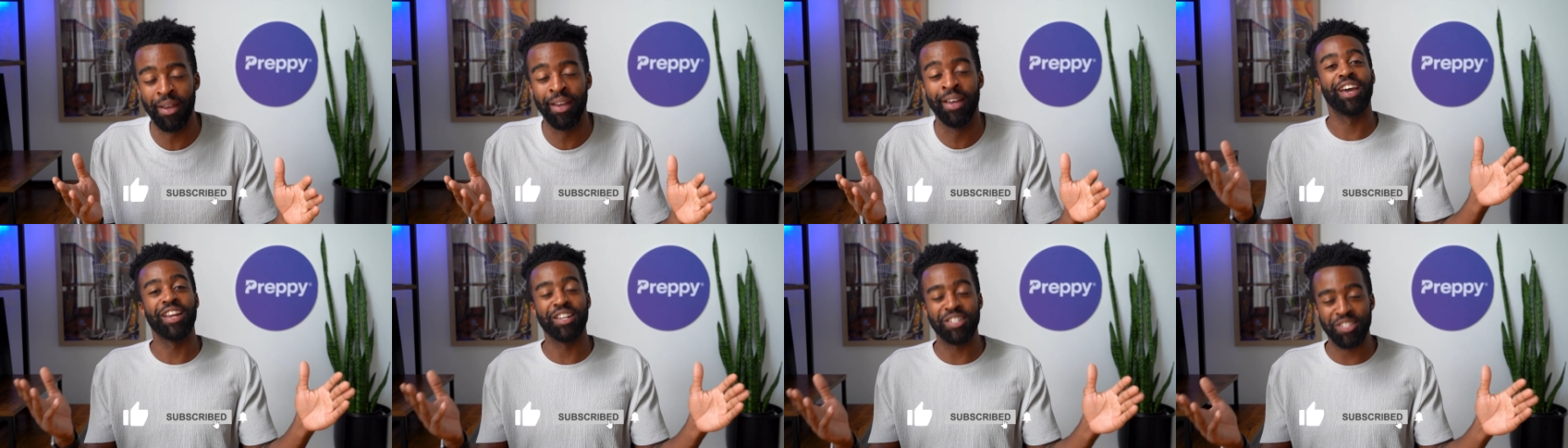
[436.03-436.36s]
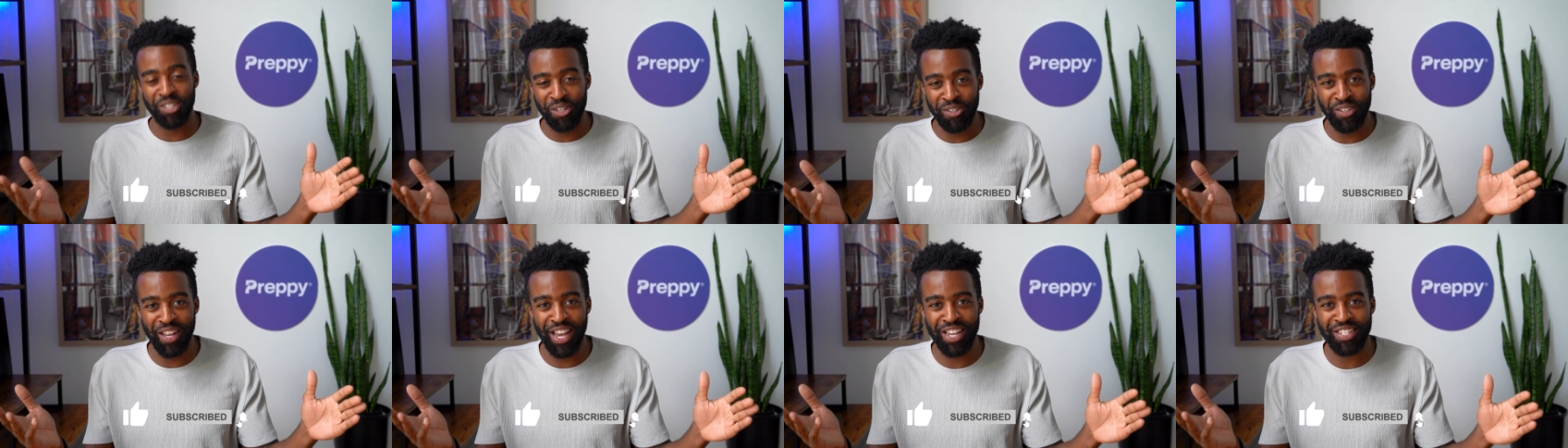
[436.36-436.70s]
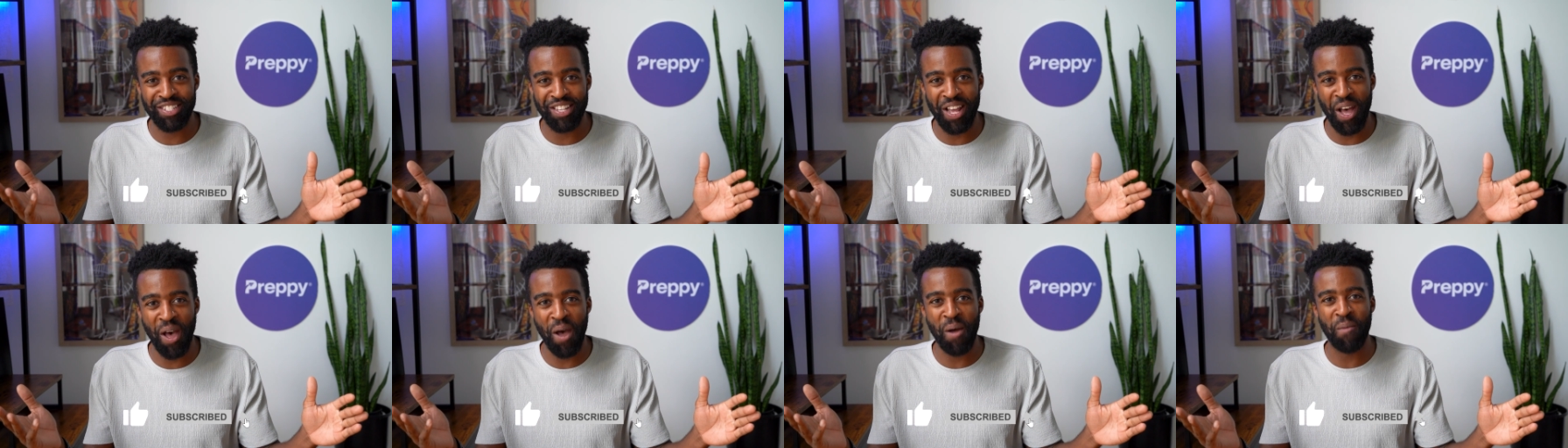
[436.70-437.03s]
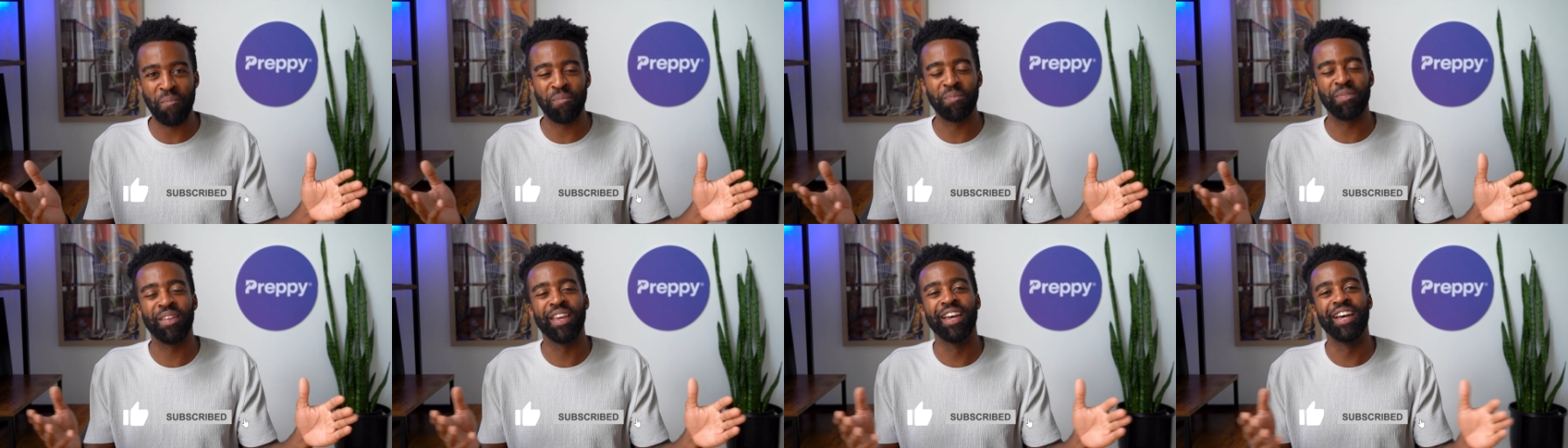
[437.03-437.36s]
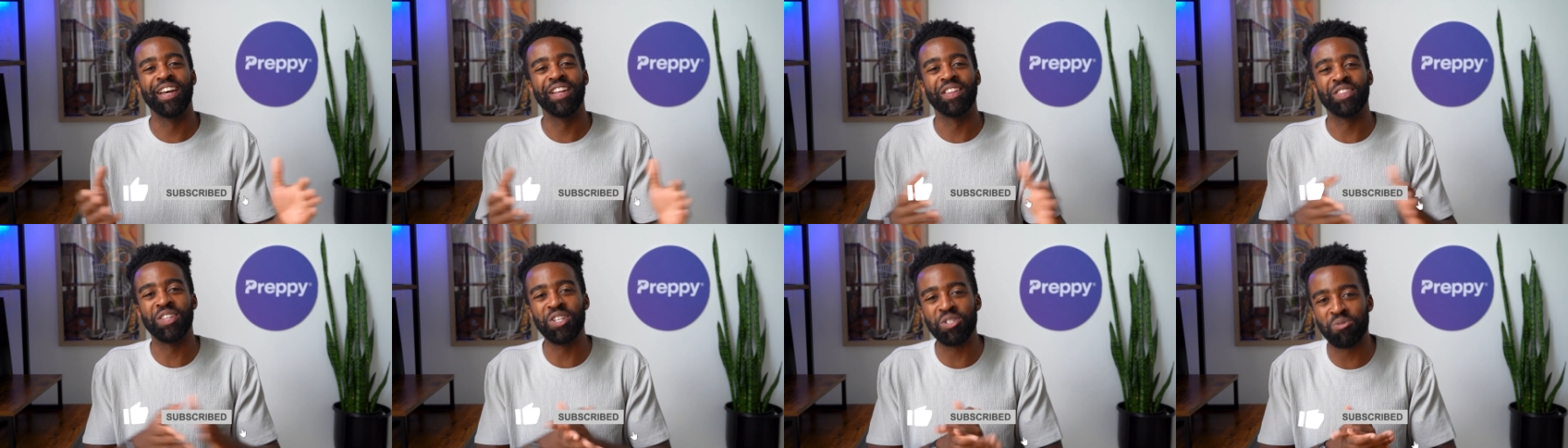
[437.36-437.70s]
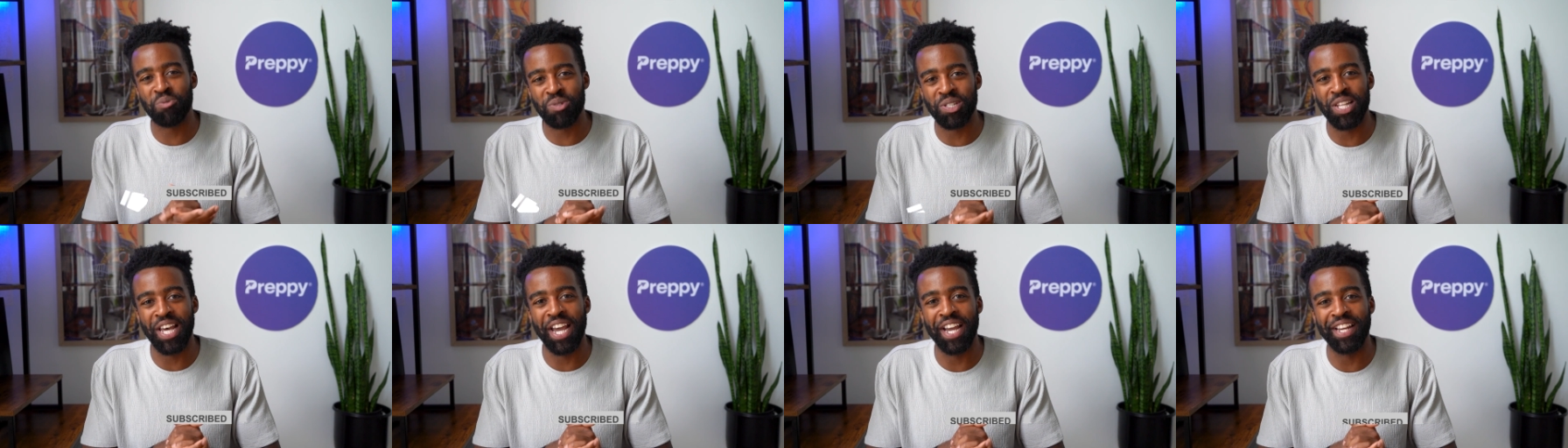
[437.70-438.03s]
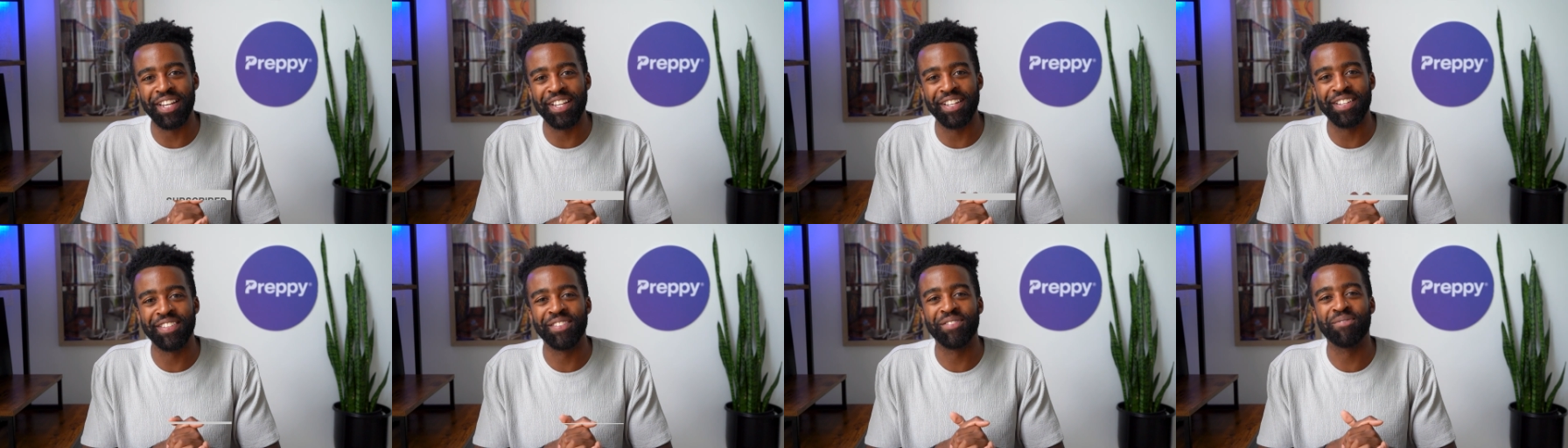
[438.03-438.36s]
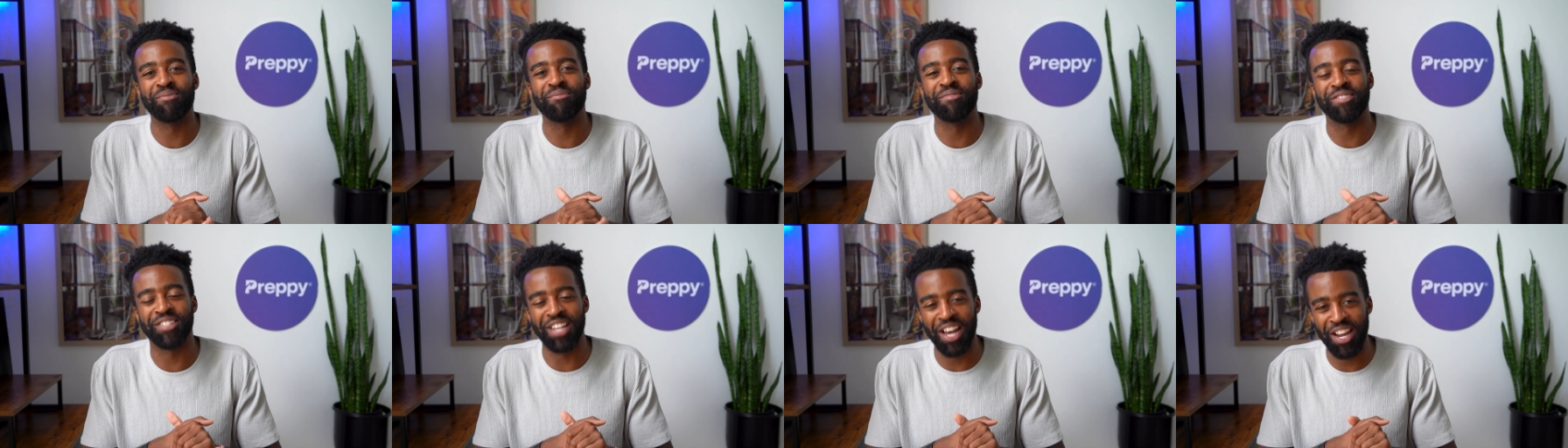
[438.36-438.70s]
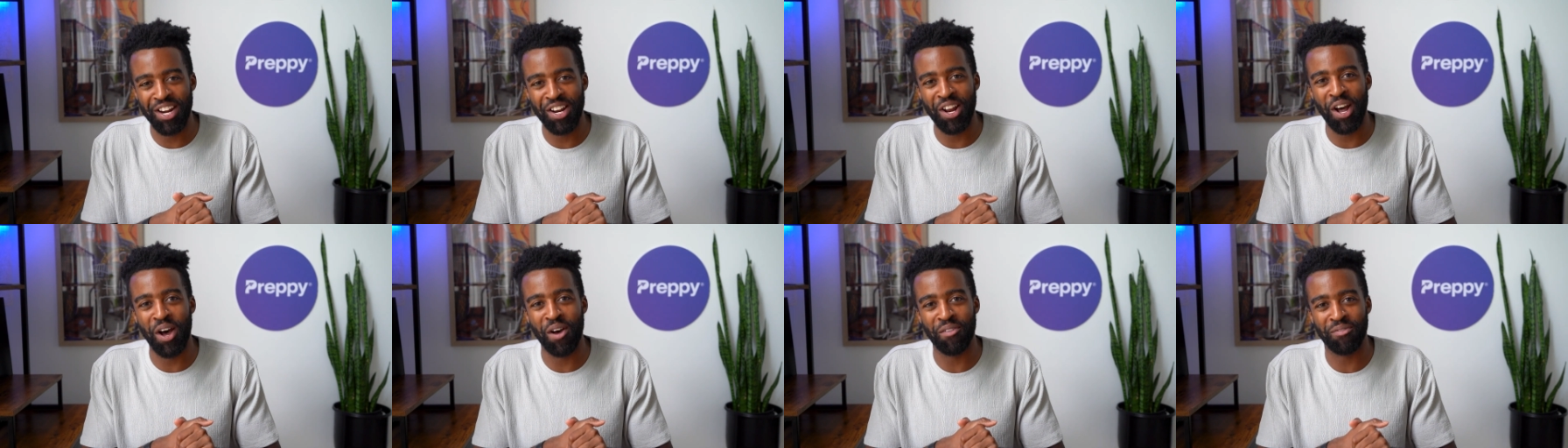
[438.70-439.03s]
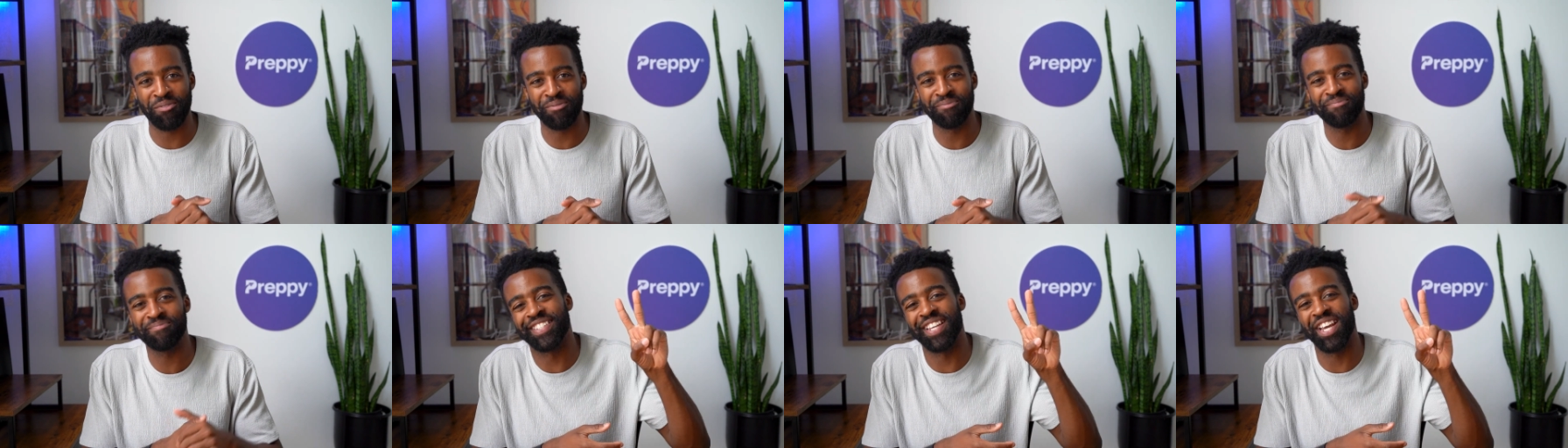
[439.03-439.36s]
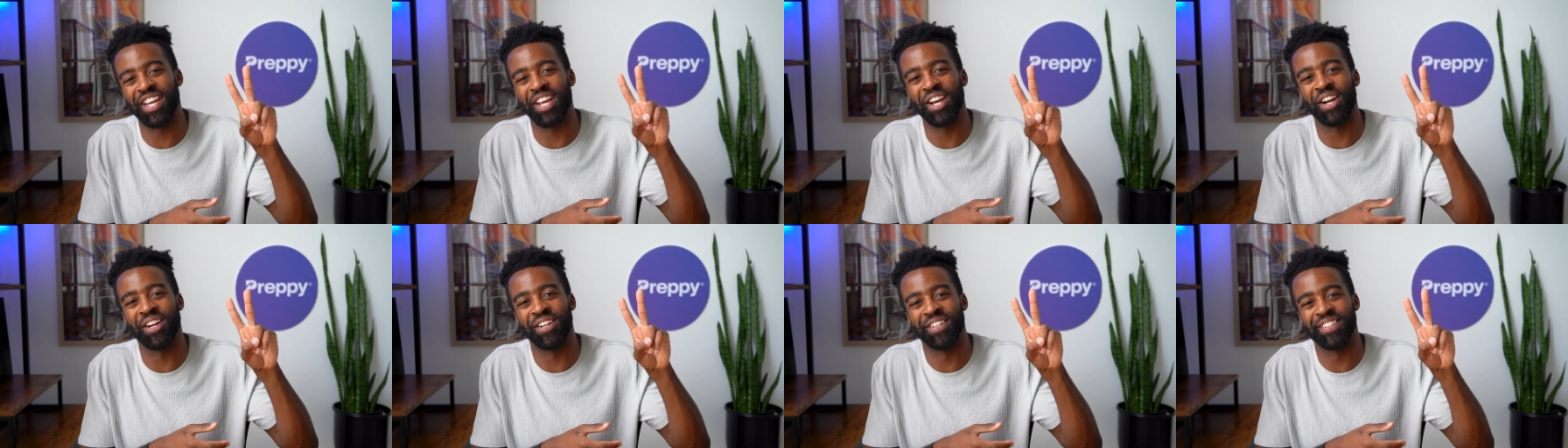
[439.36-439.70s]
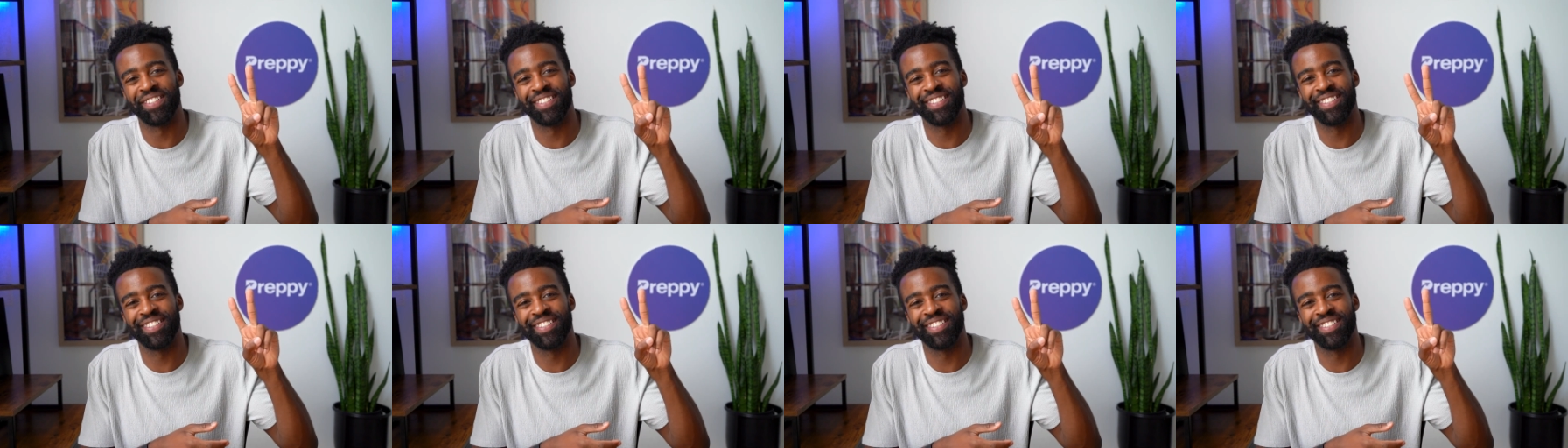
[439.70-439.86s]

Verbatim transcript: And until next time, this was Landon, signing off. Take care.